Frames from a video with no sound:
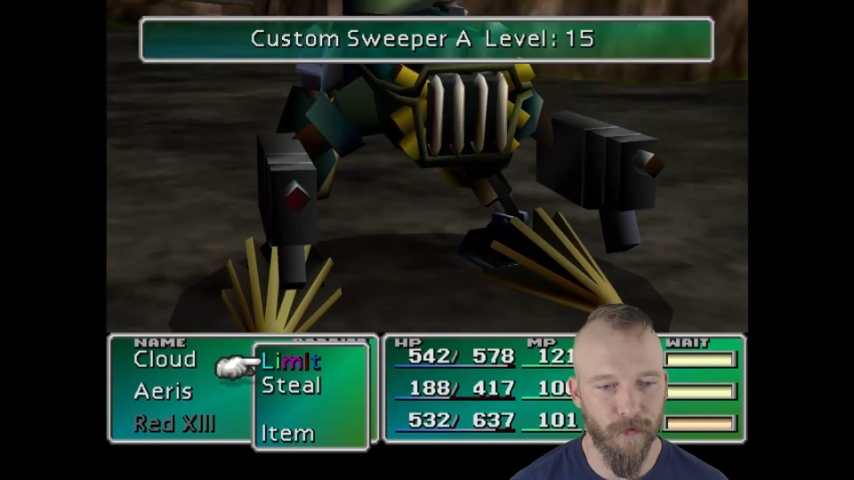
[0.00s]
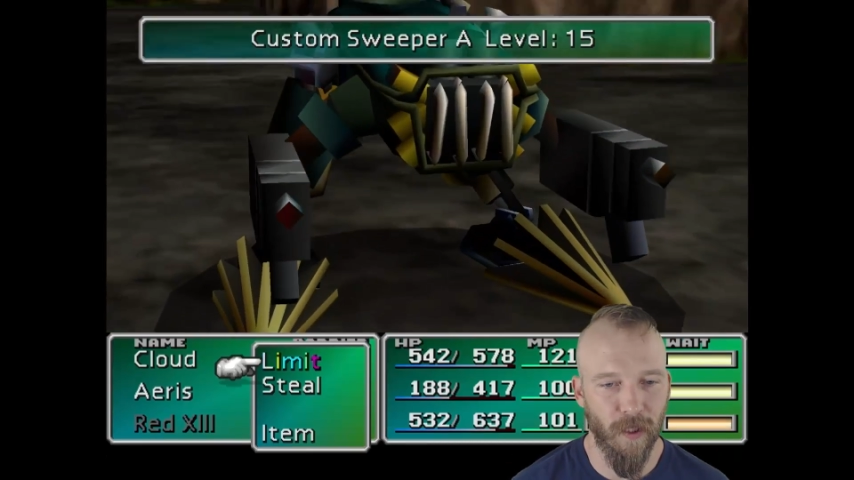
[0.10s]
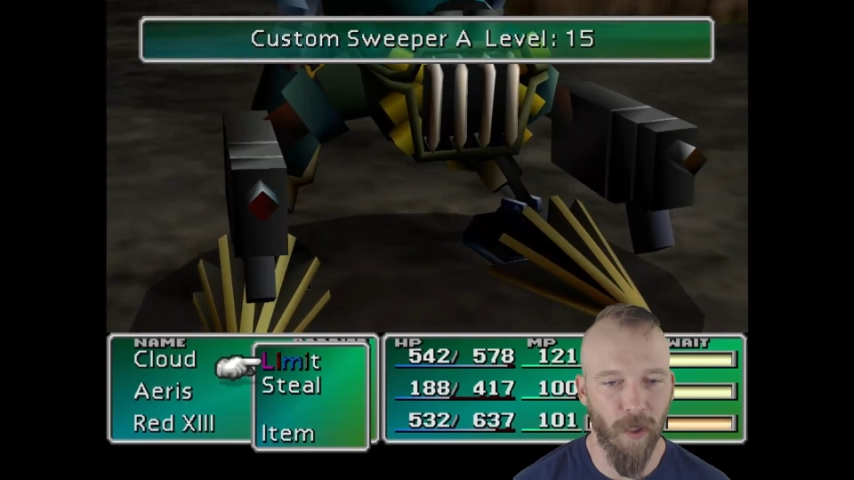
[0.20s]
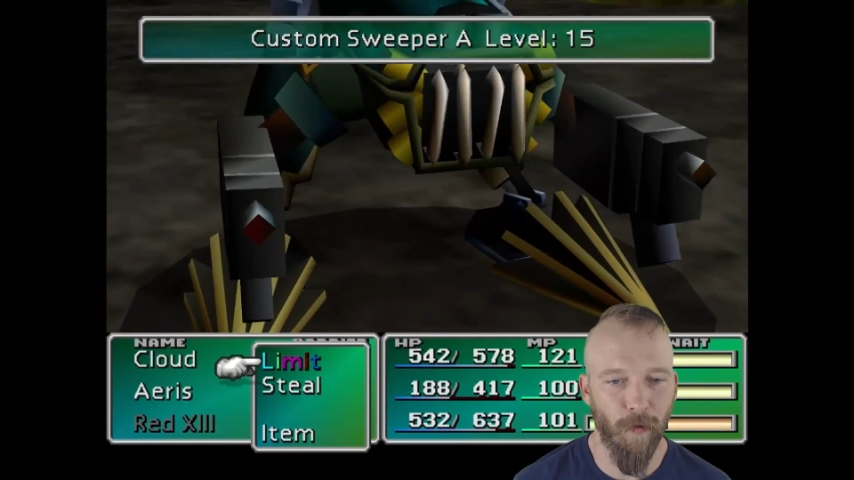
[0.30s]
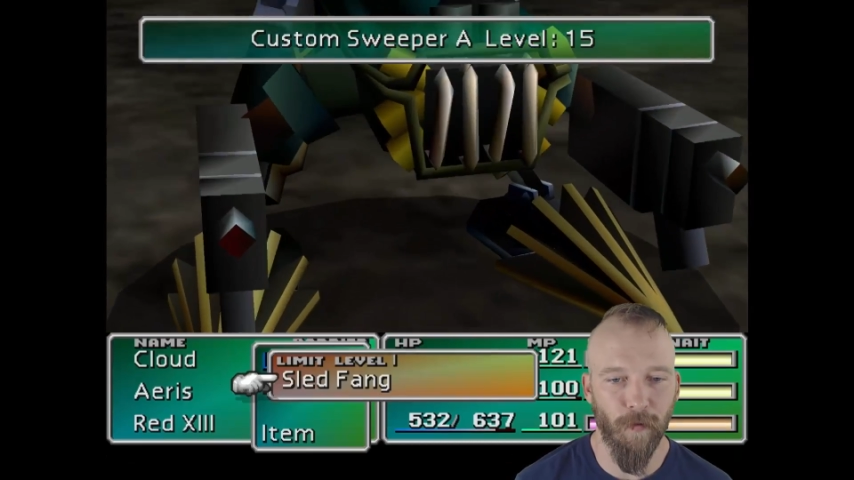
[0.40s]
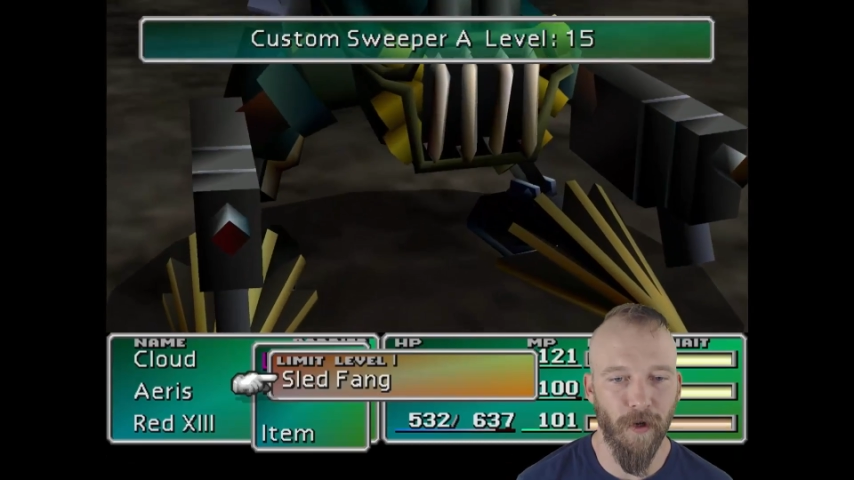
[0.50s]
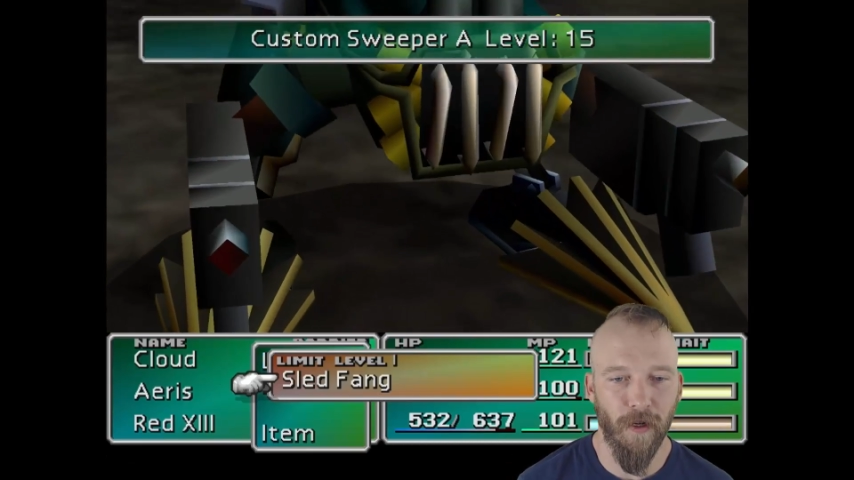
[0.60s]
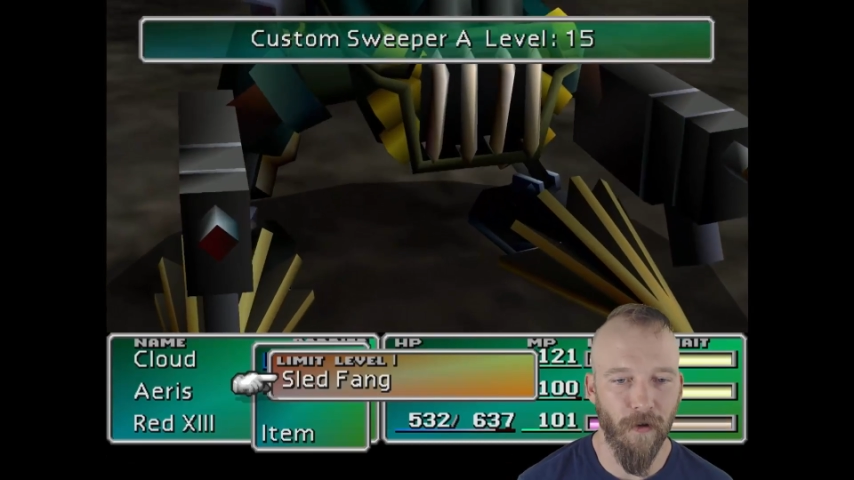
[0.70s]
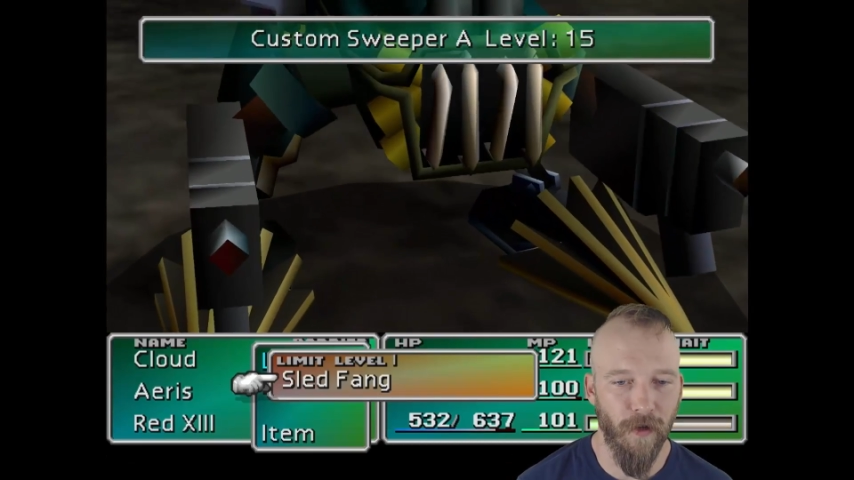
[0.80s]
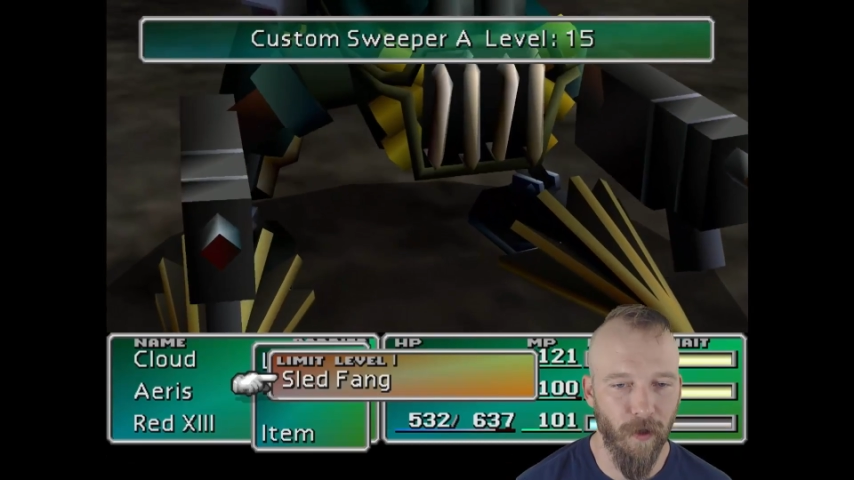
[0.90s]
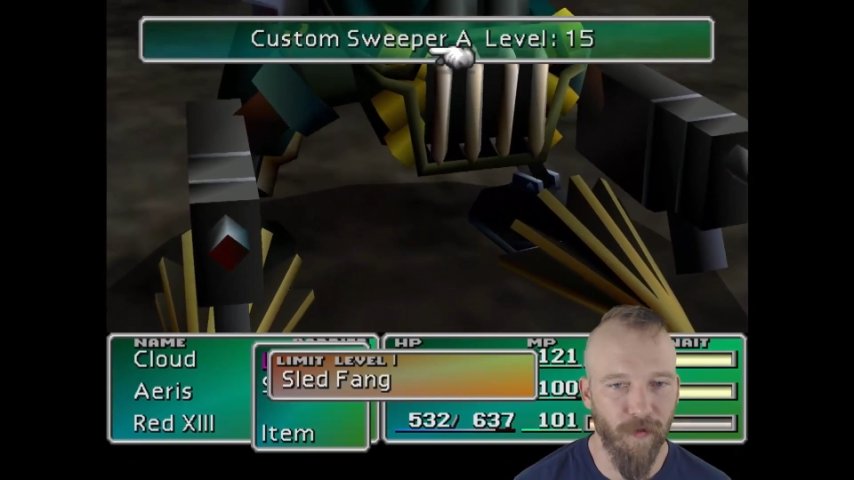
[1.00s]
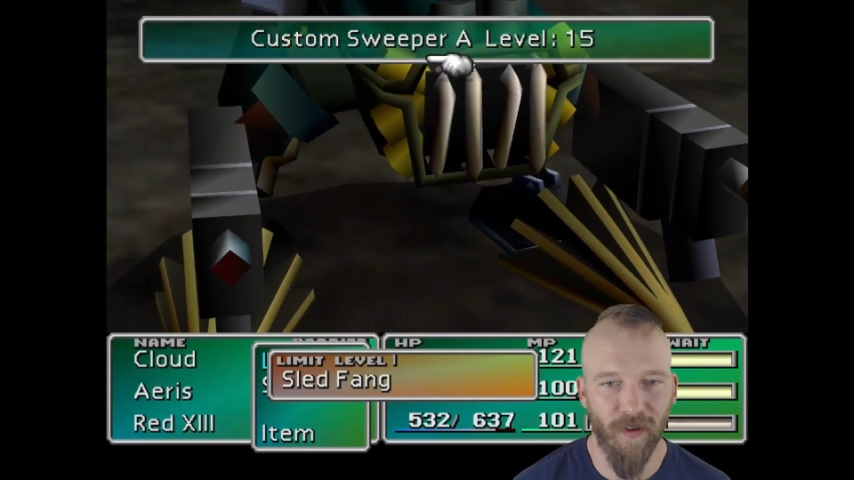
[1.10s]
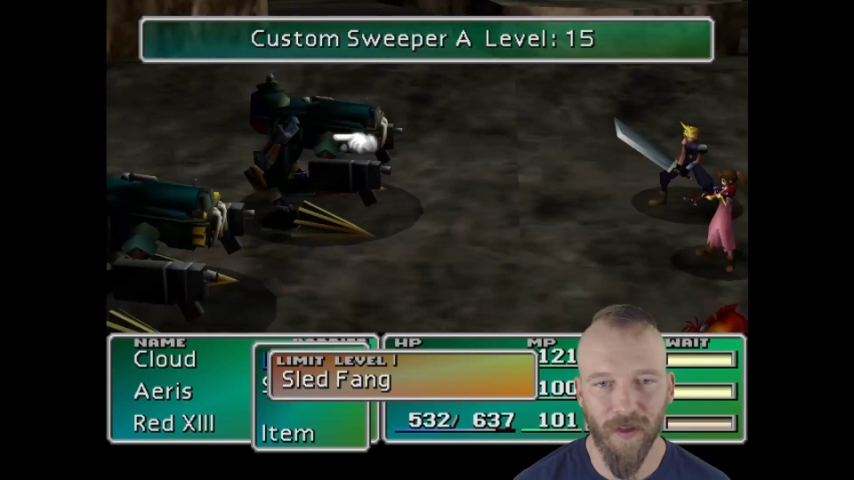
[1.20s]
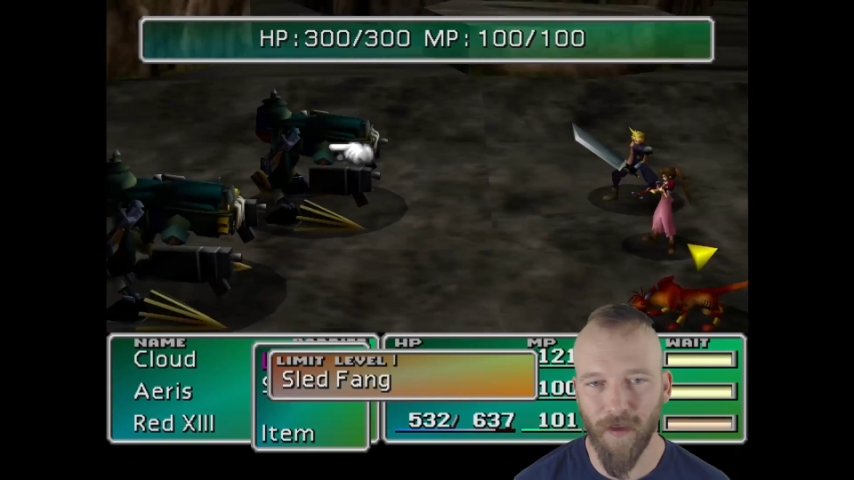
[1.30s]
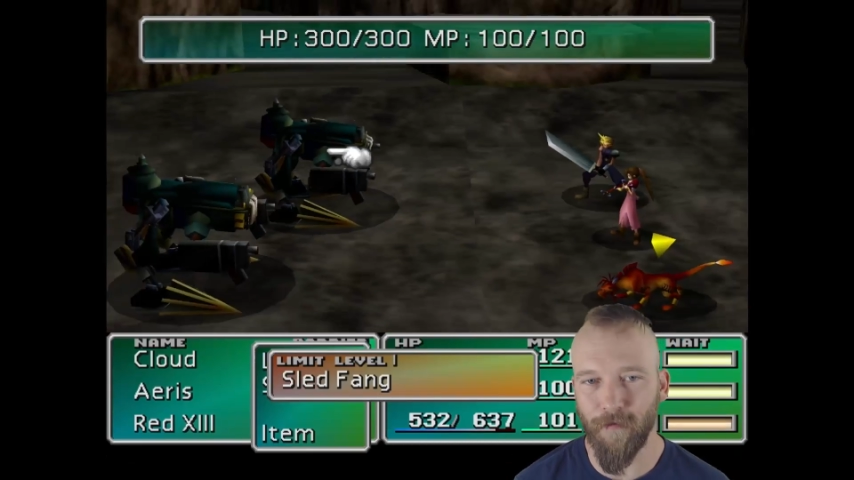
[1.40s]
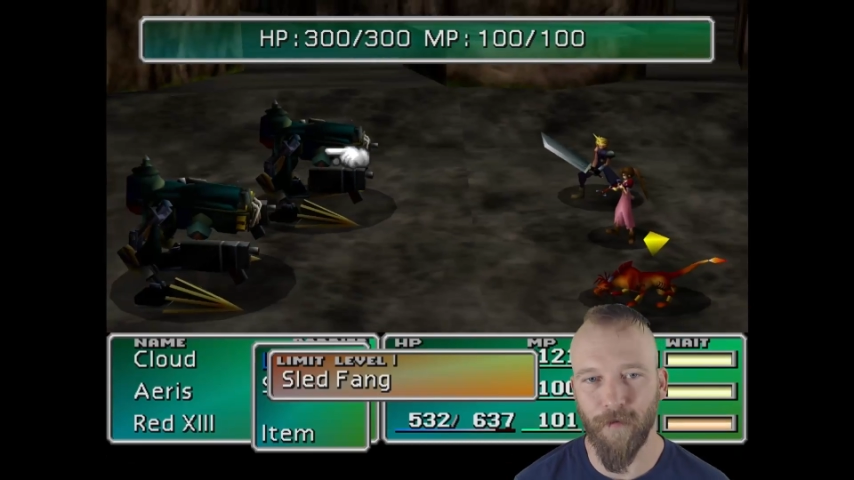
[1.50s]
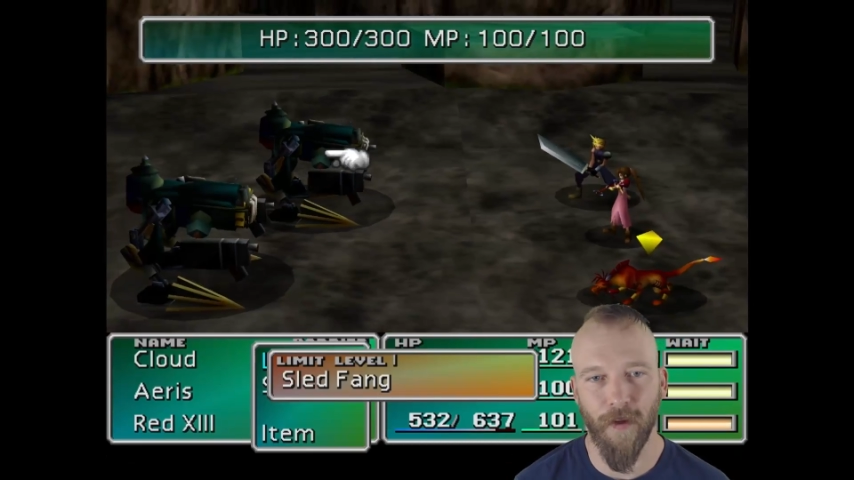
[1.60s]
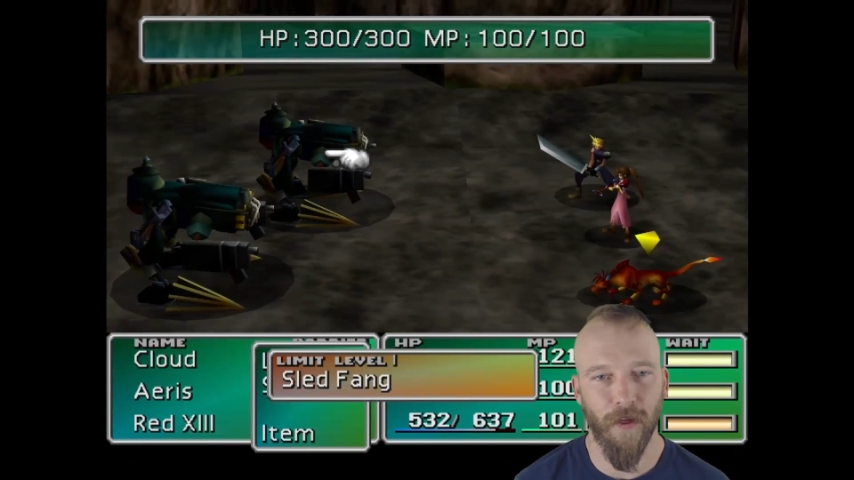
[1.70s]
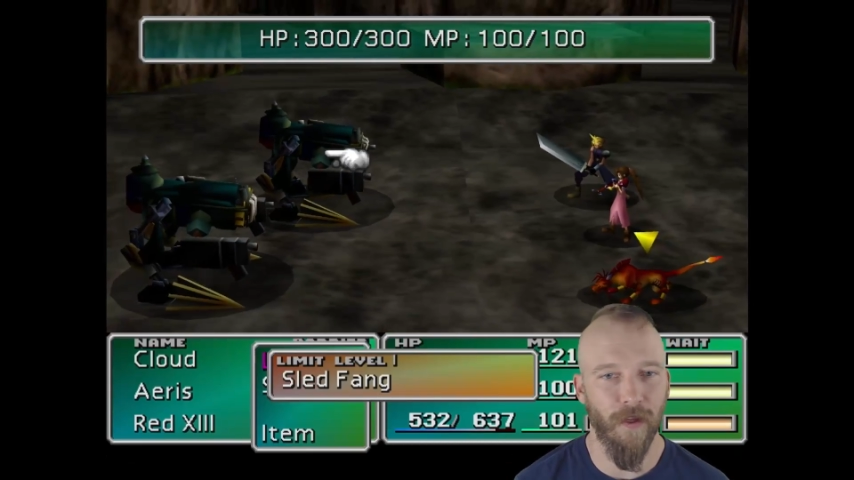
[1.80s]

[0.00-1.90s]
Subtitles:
Limit break on him. Sled Fang.